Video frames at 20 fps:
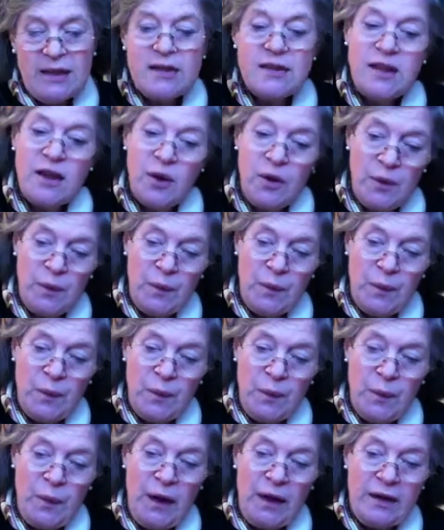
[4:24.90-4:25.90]
so,
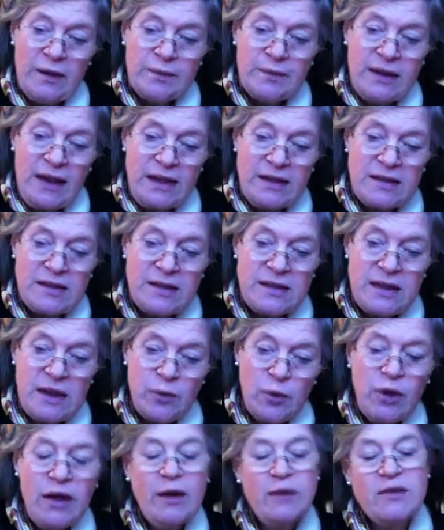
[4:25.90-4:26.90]
well, yes,
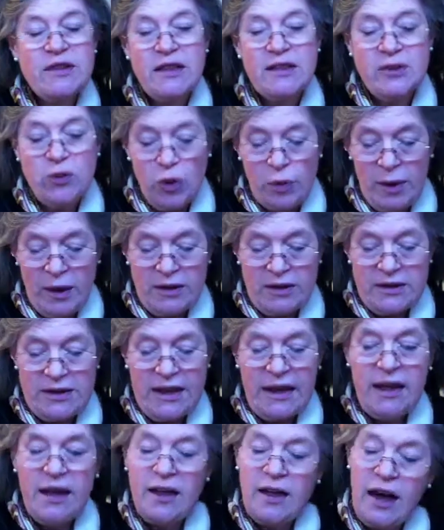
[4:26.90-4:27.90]
what I was going to talk about
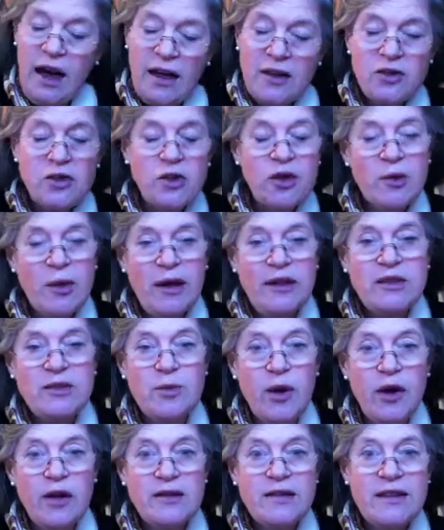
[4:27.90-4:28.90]
today, I'll talk about
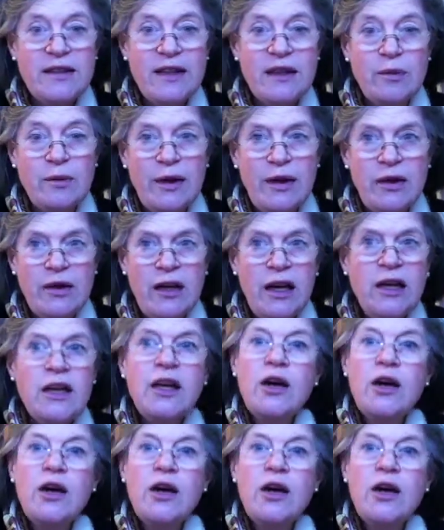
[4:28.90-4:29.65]
tomorrow, so that'll be good.